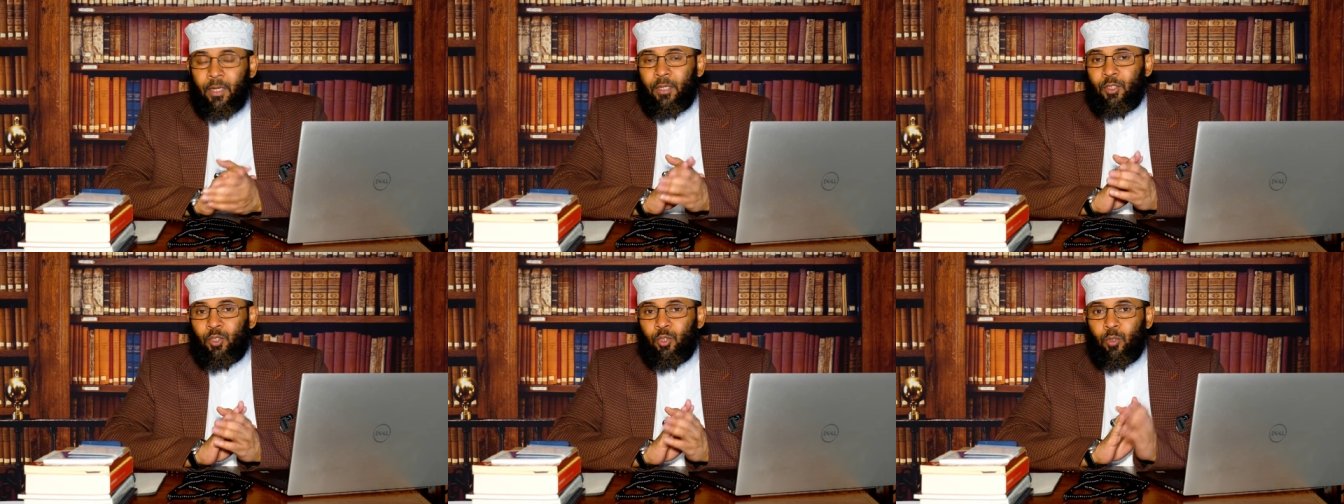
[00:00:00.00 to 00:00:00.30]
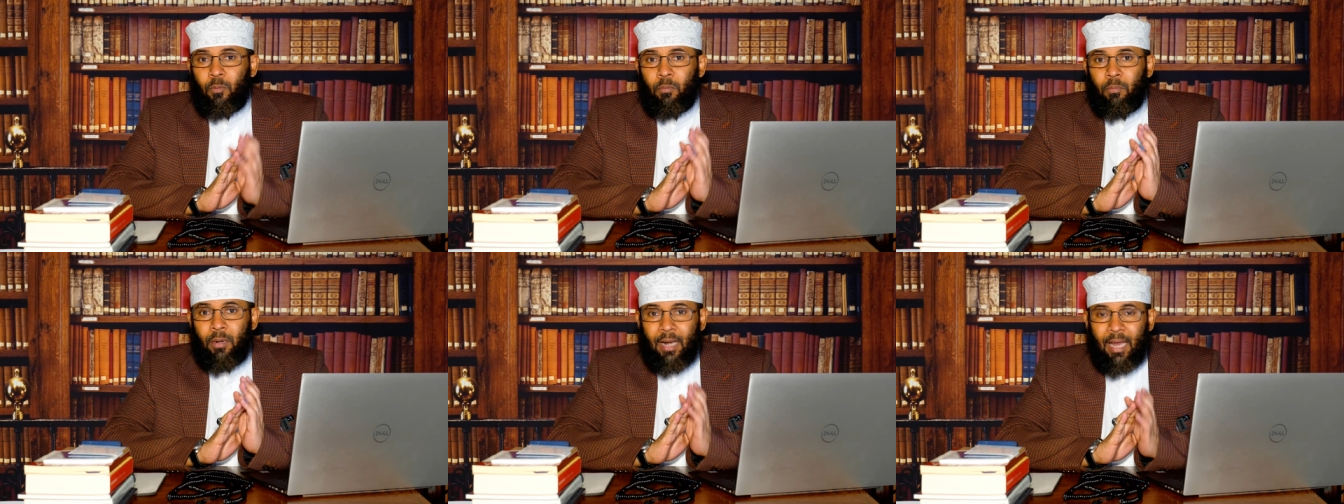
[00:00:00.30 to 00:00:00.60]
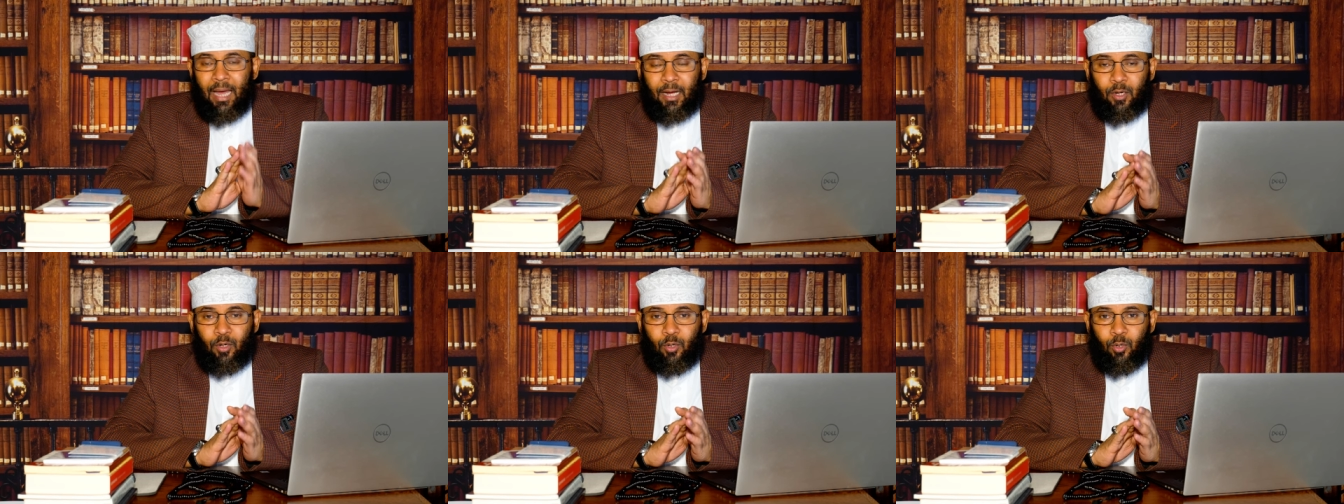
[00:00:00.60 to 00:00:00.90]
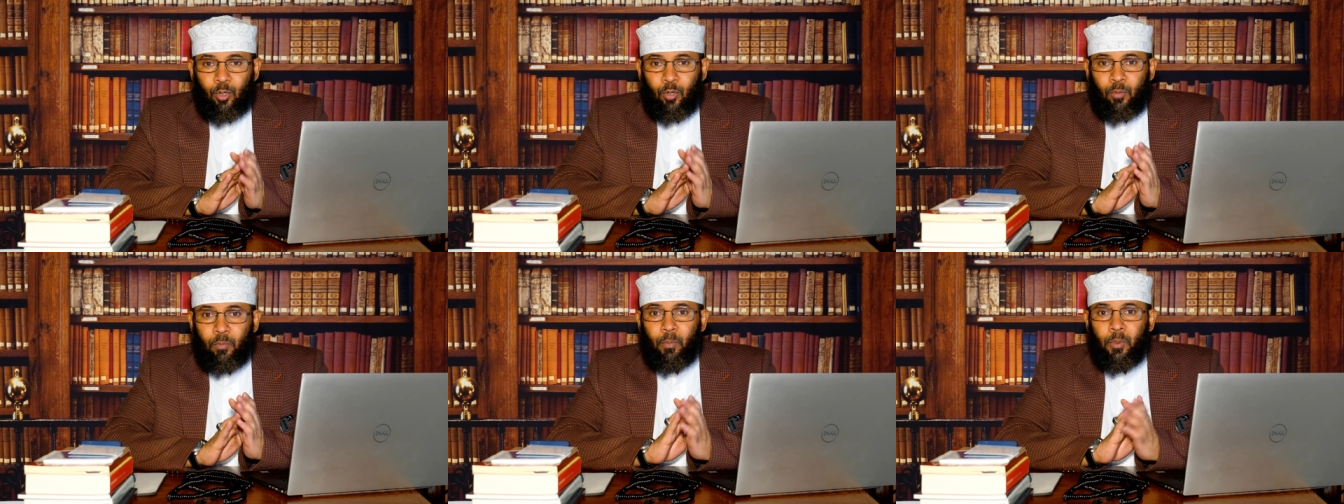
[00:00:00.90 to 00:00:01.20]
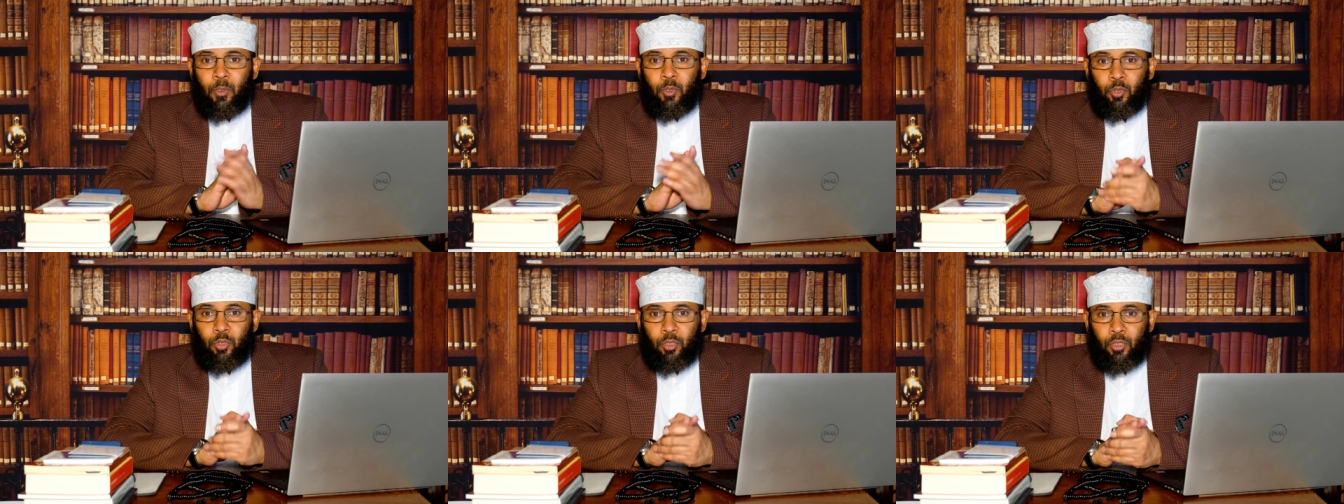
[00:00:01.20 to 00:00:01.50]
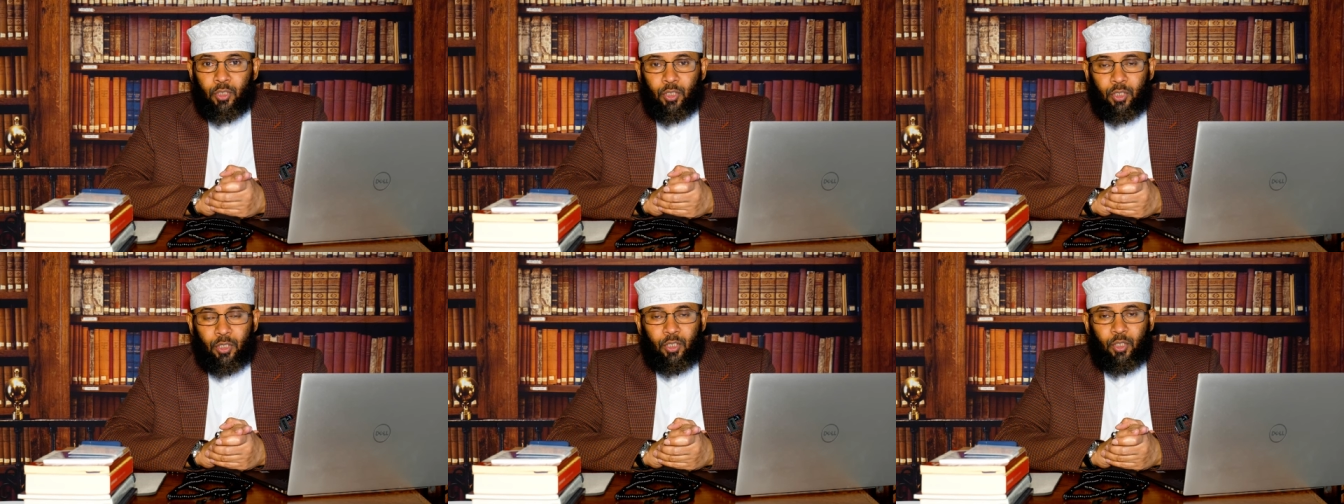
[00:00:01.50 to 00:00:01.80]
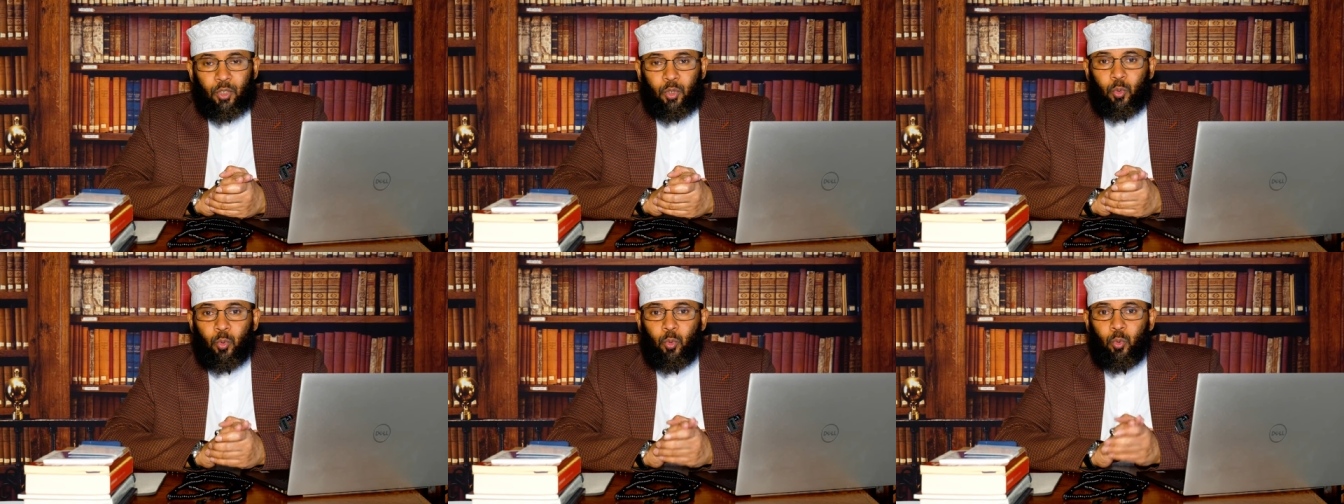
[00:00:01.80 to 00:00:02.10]
So black dog magician
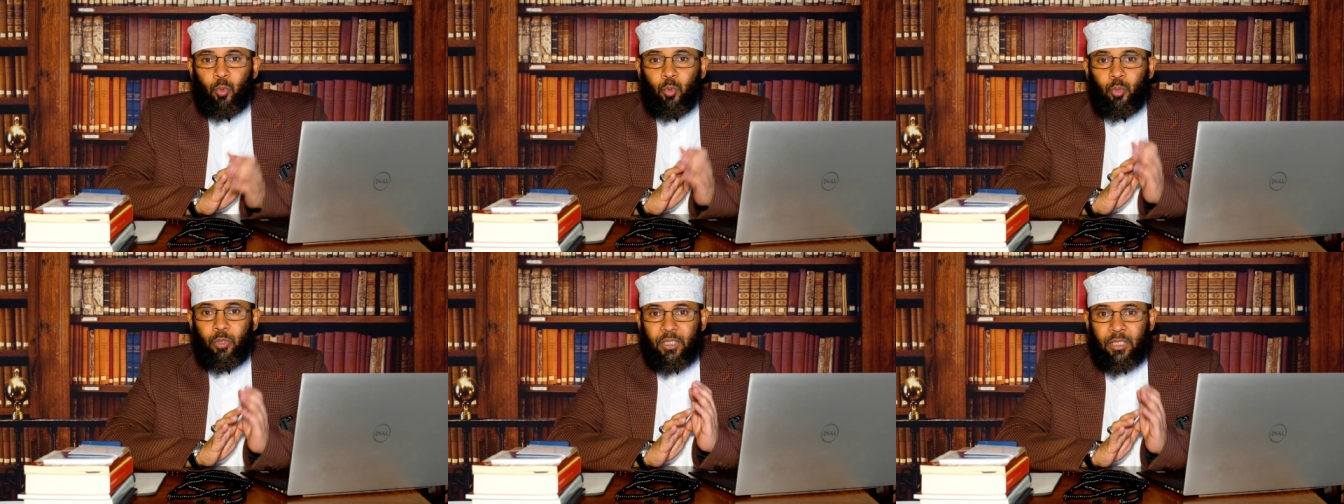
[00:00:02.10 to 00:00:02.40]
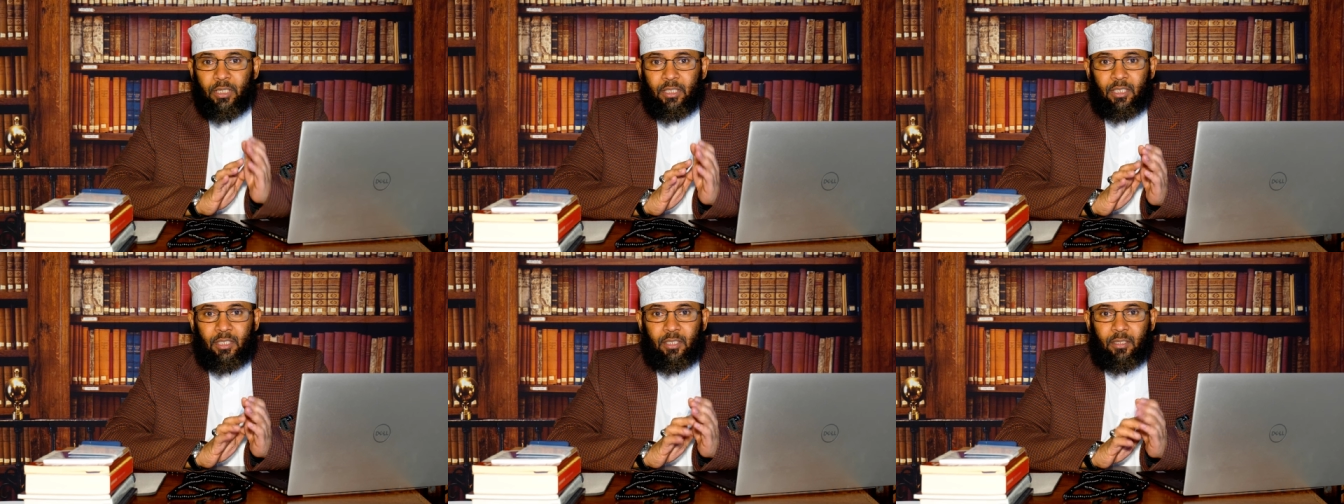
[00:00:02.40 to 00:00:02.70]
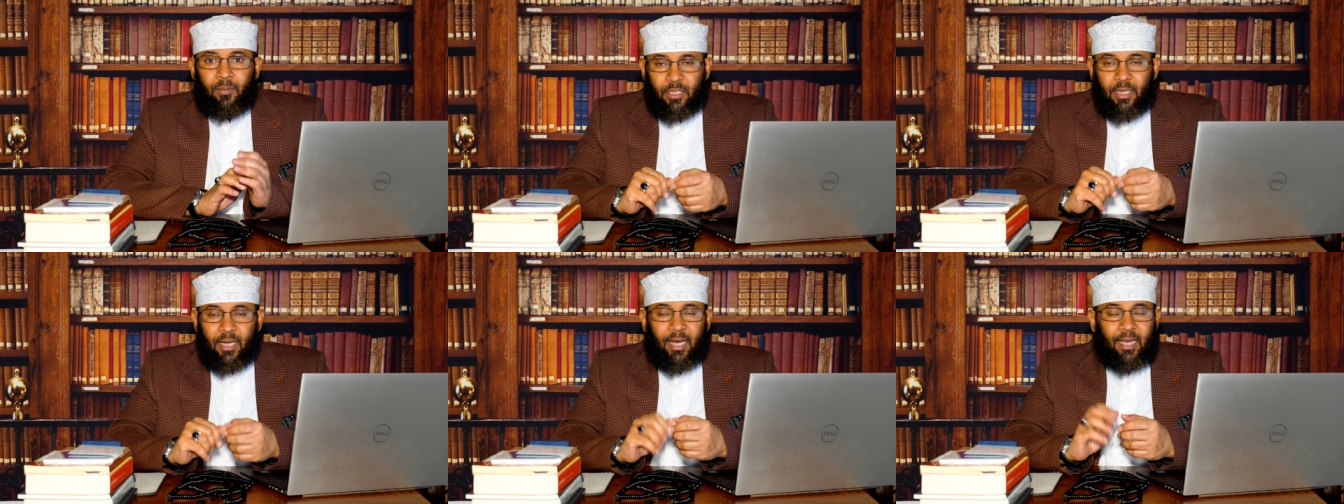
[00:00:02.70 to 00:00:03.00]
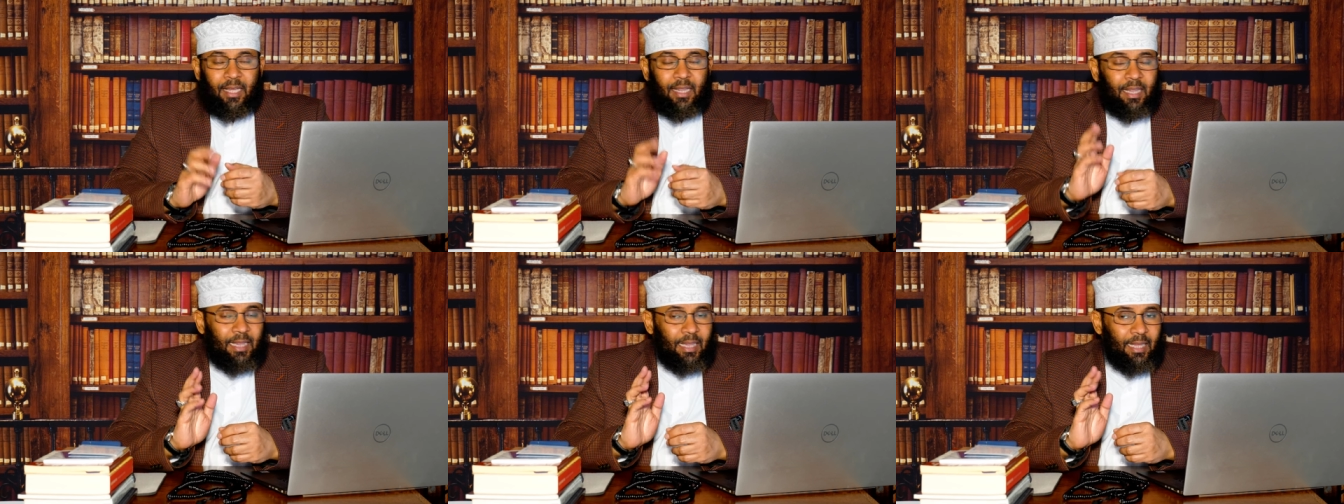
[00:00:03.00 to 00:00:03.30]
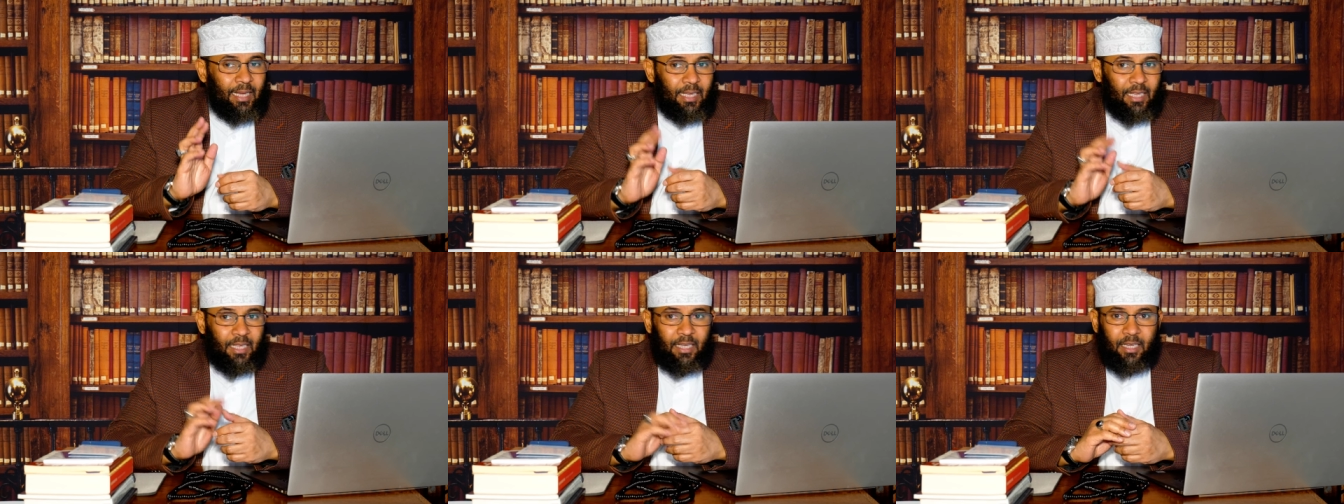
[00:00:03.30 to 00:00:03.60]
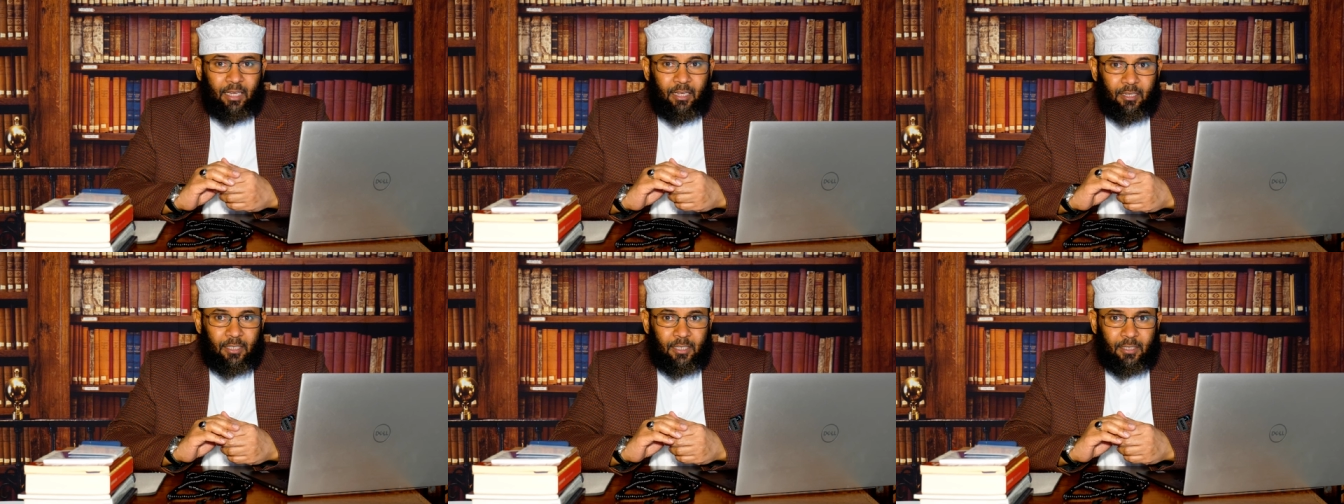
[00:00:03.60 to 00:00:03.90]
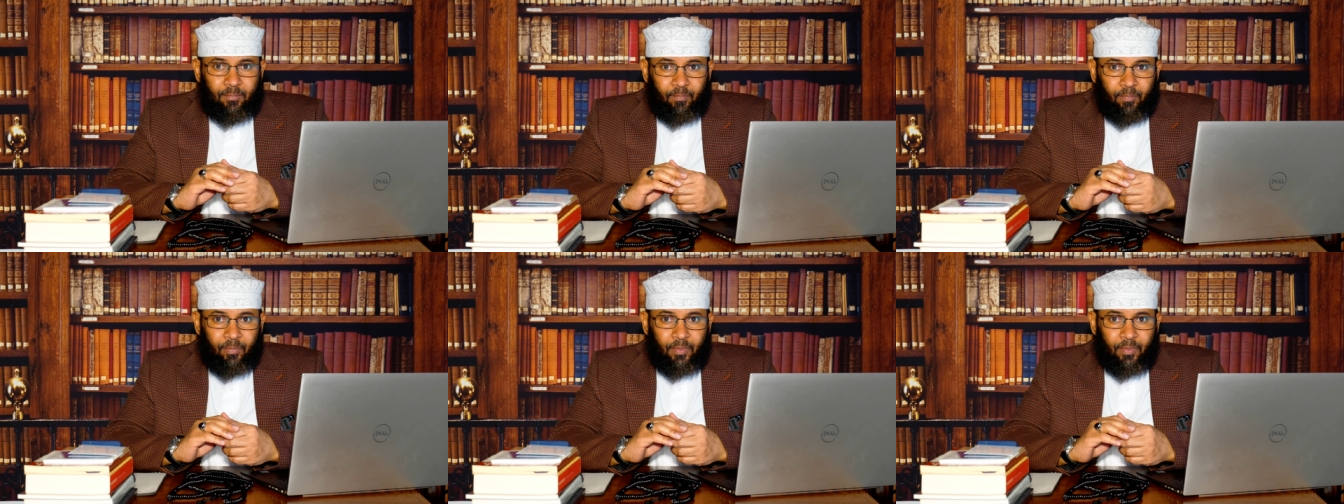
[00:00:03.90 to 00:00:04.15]
uses either the ears,